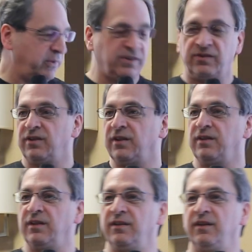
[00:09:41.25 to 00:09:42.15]

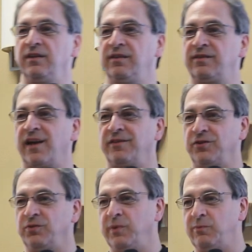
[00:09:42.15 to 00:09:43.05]
the
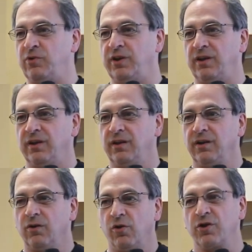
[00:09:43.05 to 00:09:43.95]
status memory
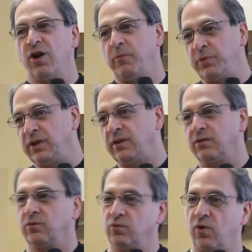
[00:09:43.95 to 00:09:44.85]
or copy
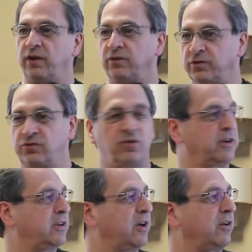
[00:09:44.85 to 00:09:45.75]
one or two or
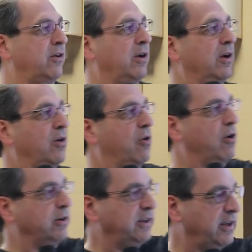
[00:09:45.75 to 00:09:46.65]
the other,
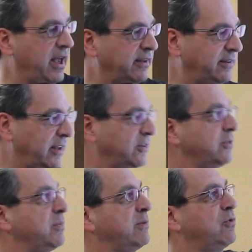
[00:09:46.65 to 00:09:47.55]
or the extended
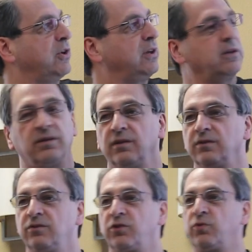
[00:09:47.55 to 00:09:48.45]
memory,
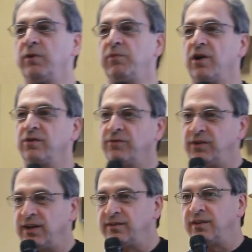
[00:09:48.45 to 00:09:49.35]
the 3 block of
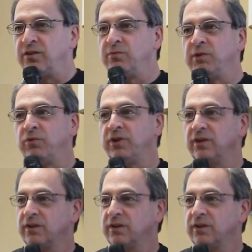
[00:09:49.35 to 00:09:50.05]
the extended memory.